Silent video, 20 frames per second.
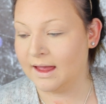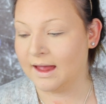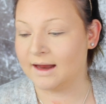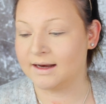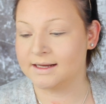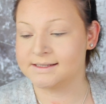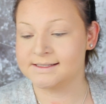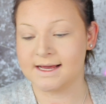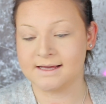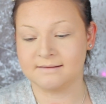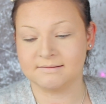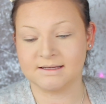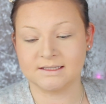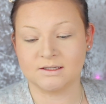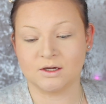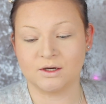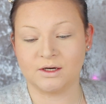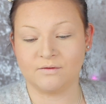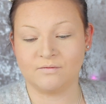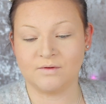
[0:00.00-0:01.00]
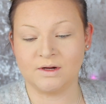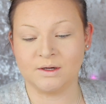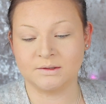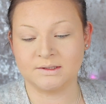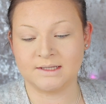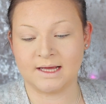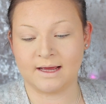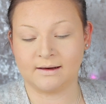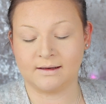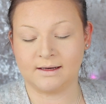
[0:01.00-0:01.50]
And I take this on a Real
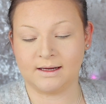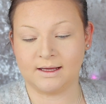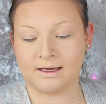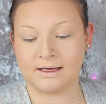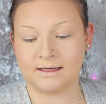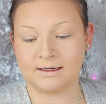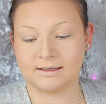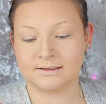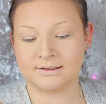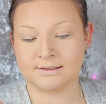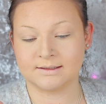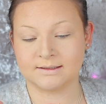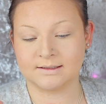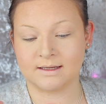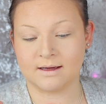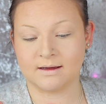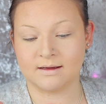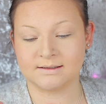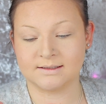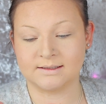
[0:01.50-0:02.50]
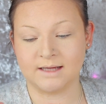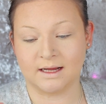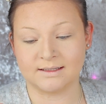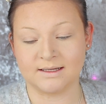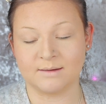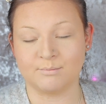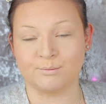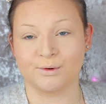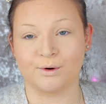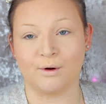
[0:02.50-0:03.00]
Techniques
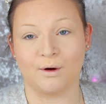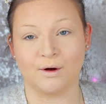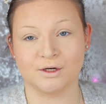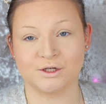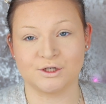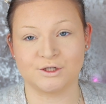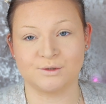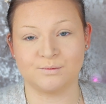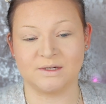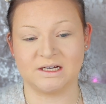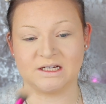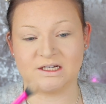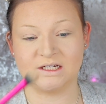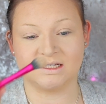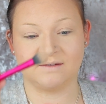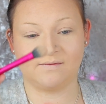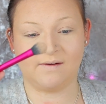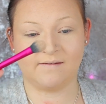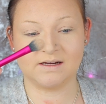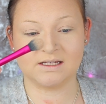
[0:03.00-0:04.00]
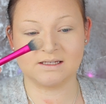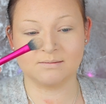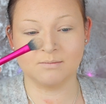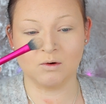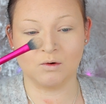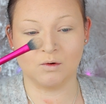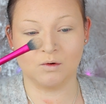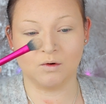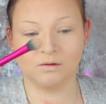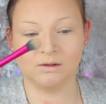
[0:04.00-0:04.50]
setting brush, which is very
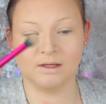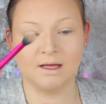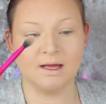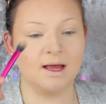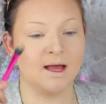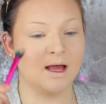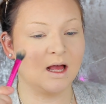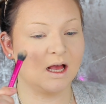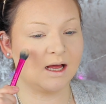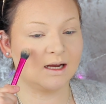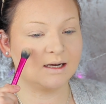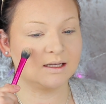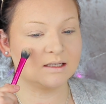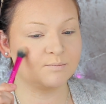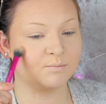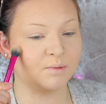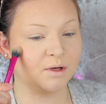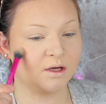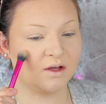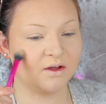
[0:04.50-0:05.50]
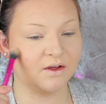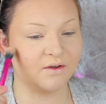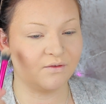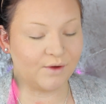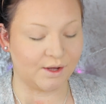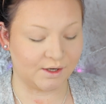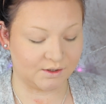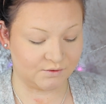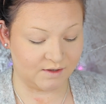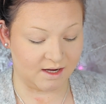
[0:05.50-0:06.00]
small and it's
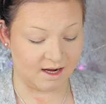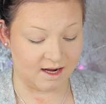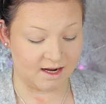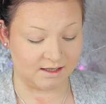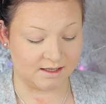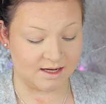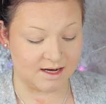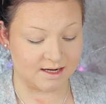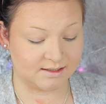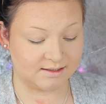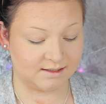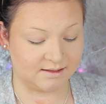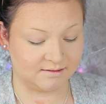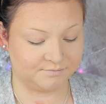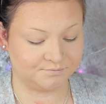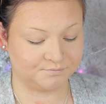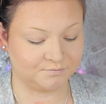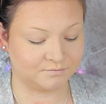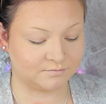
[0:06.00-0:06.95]
perfect for highlighter.